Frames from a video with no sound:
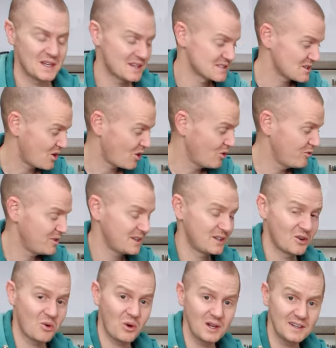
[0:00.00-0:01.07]
So hopefully the
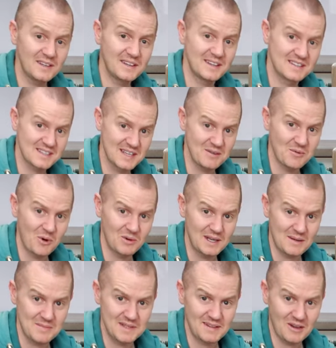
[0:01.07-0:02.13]
quality of the seat won't
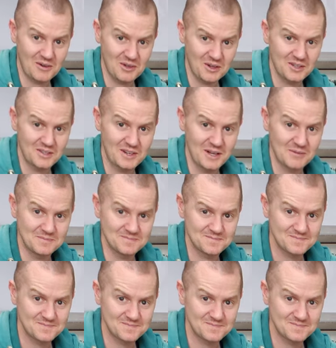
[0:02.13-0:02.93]
let me down either now.